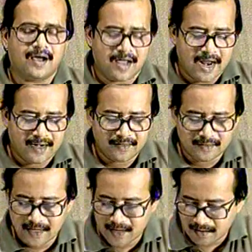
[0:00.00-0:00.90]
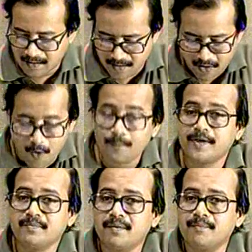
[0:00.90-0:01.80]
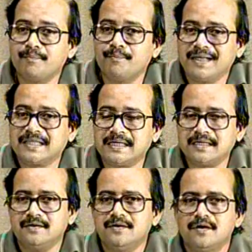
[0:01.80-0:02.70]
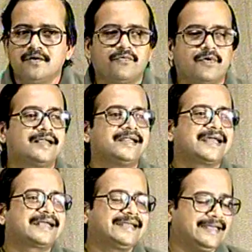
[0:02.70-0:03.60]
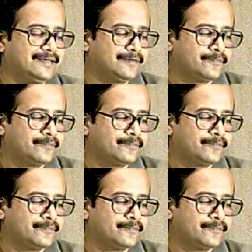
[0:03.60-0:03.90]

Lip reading: and optimum method for detecting